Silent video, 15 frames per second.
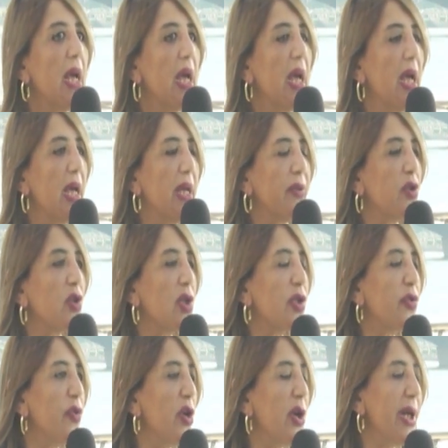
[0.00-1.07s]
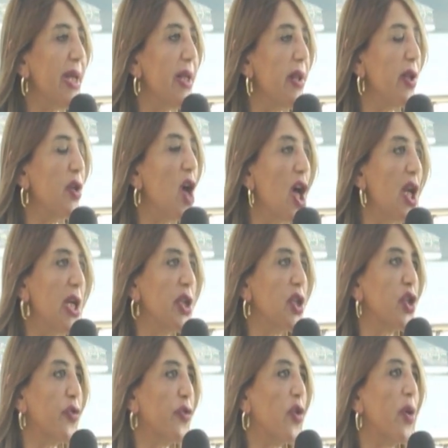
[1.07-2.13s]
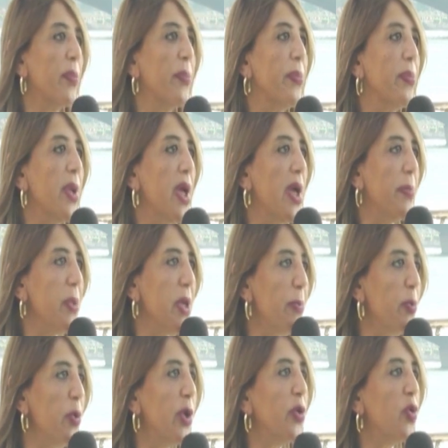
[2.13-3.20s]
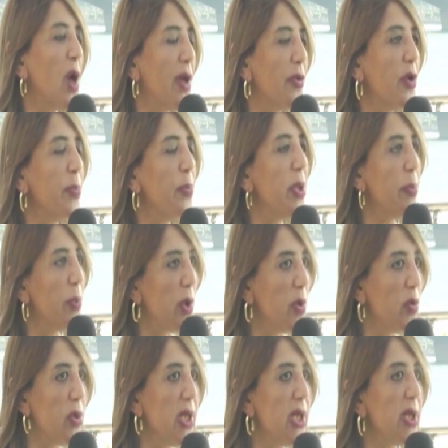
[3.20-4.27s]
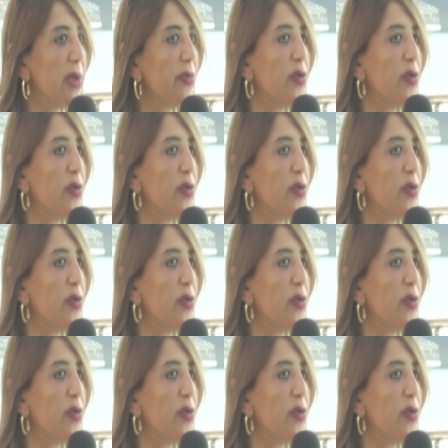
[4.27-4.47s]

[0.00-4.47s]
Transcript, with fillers: uh, transferring the knowledge from uh, people to other people who need it.